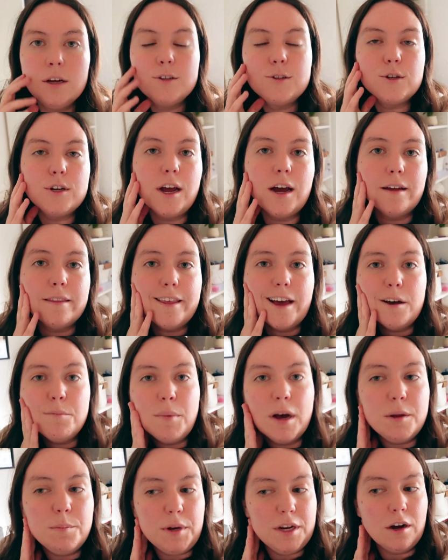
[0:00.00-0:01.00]
So yeah, that
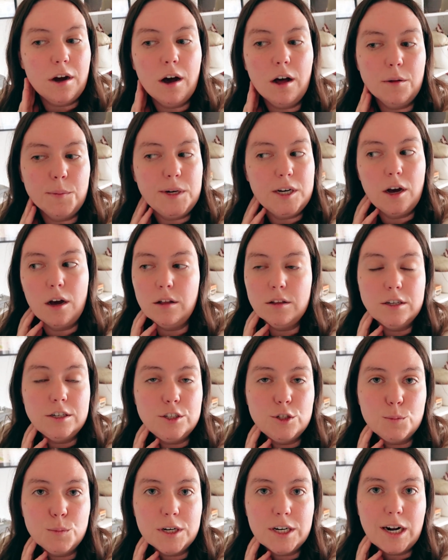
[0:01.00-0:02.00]
might be a common
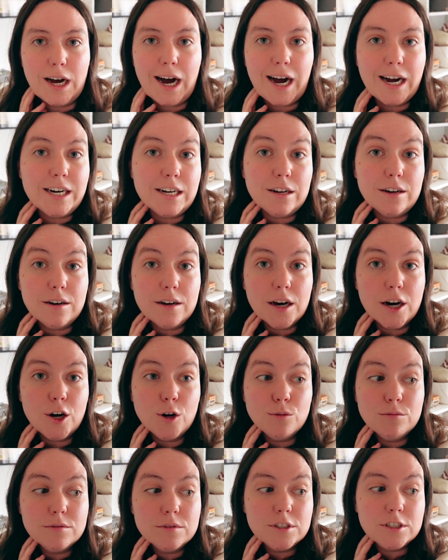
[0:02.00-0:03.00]
knowledge, but I didn't
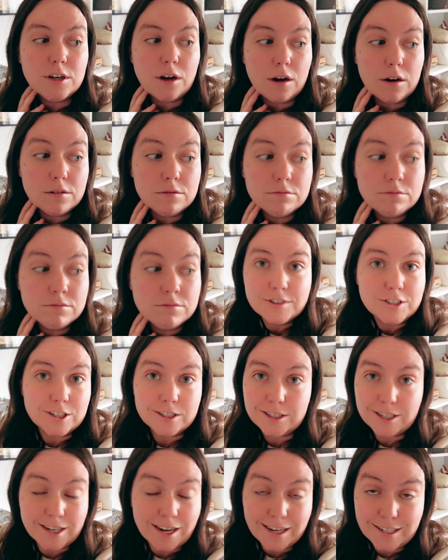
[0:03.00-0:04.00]
know. So
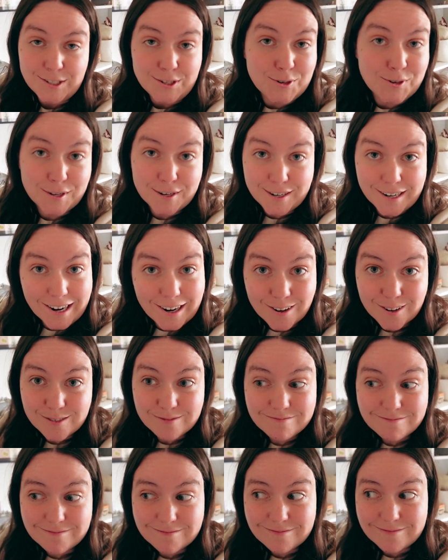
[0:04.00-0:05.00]
just in case you didn't
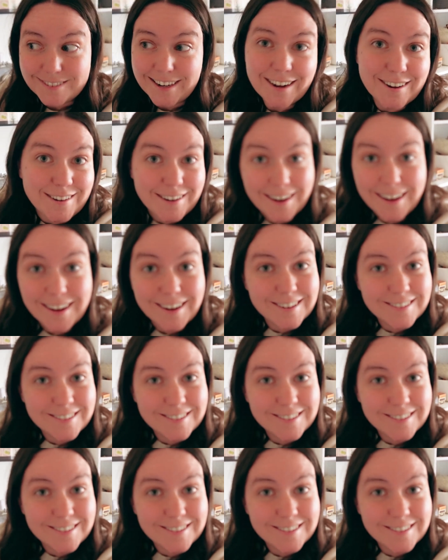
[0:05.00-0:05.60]
know, now you know.